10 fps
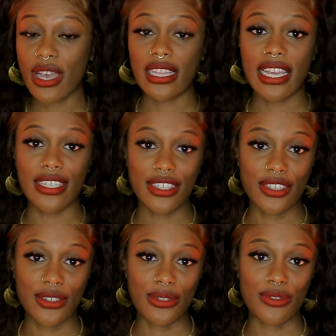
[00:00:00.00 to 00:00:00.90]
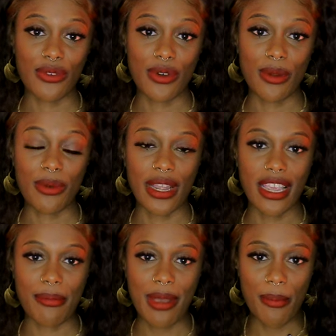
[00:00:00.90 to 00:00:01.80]
I like to use for
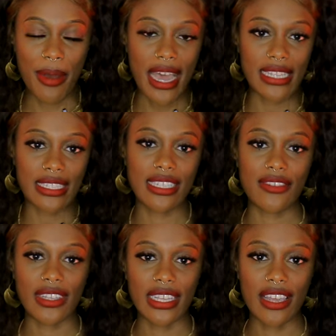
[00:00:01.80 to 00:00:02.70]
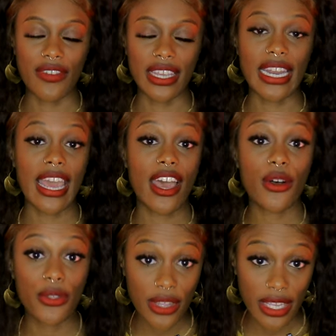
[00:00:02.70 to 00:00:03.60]
bringing about positive and loving and
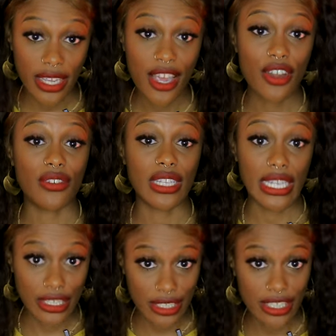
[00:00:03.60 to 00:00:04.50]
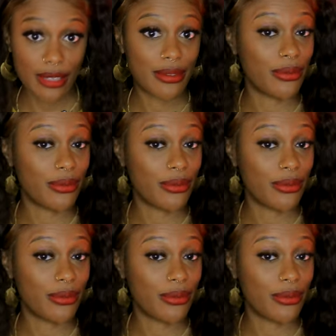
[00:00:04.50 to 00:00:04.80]
healthy relationships.